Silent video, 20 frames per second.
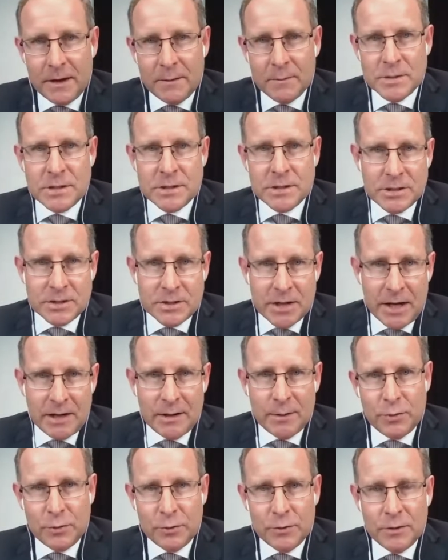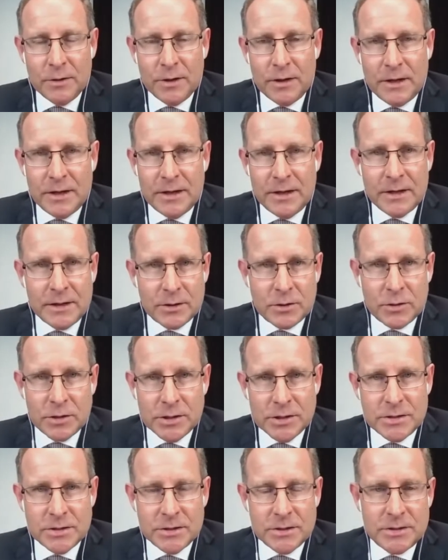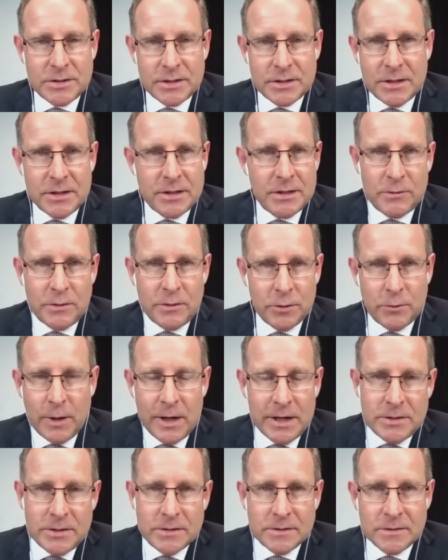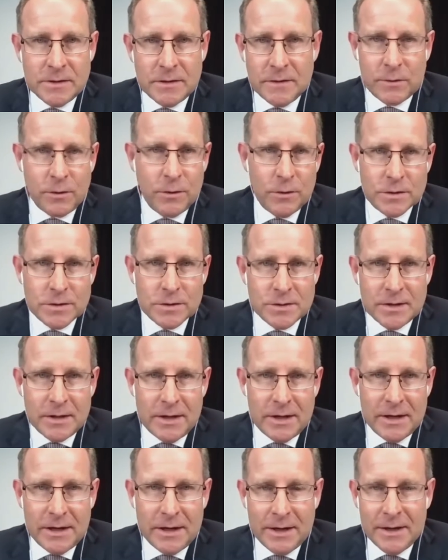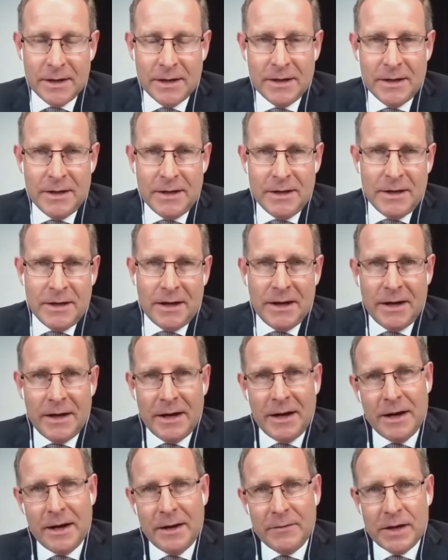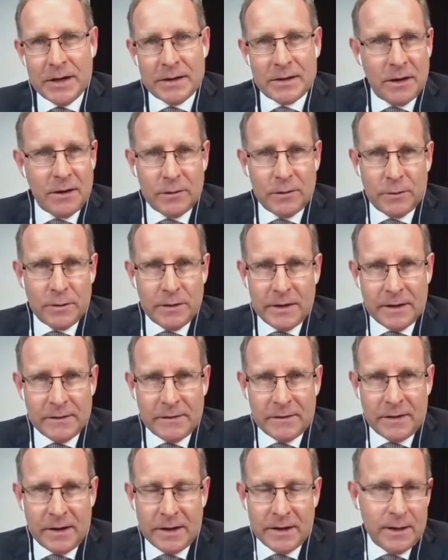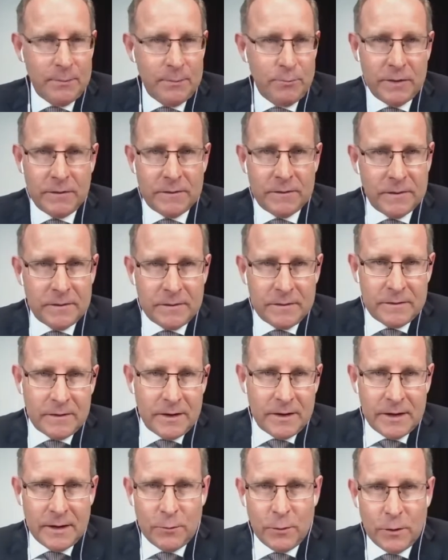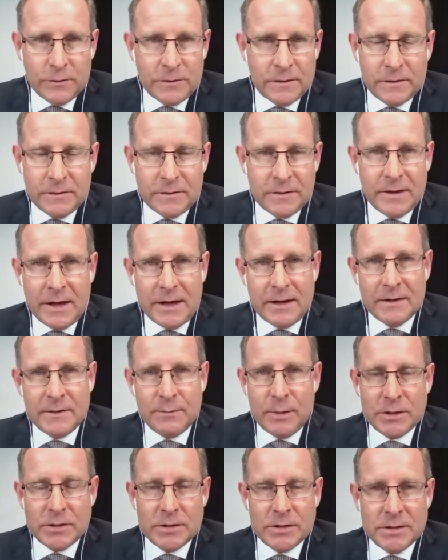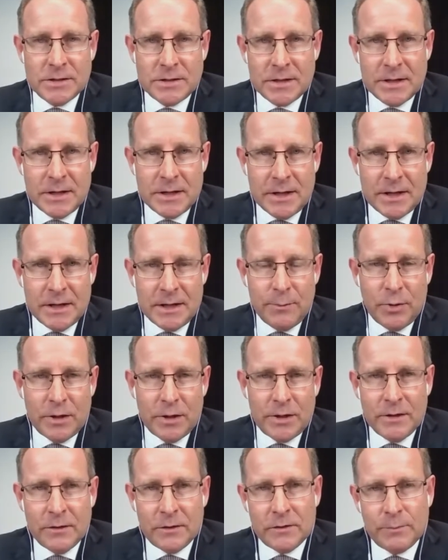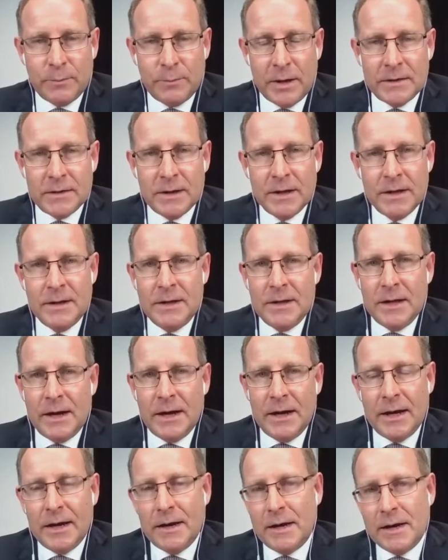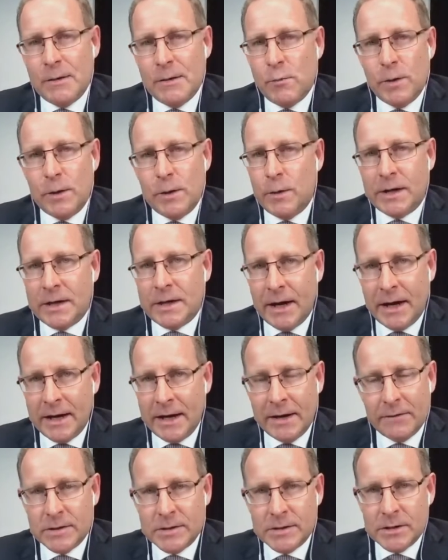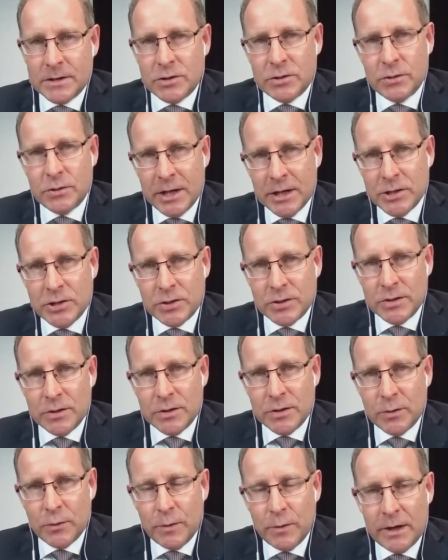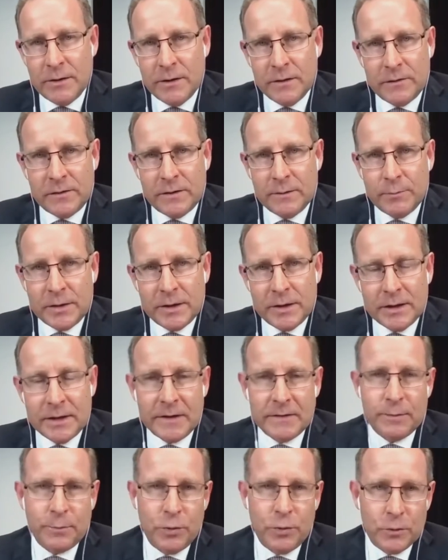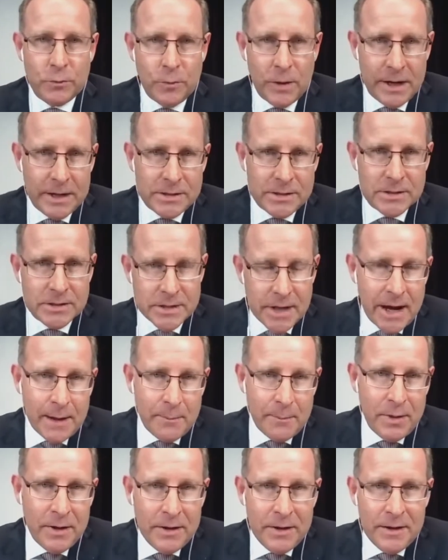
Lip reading: sustainable increases in real wages, of course. That goes without saying, and business wants to see that as much as anybody else. But we can't have a situation where it's simply let's put wages up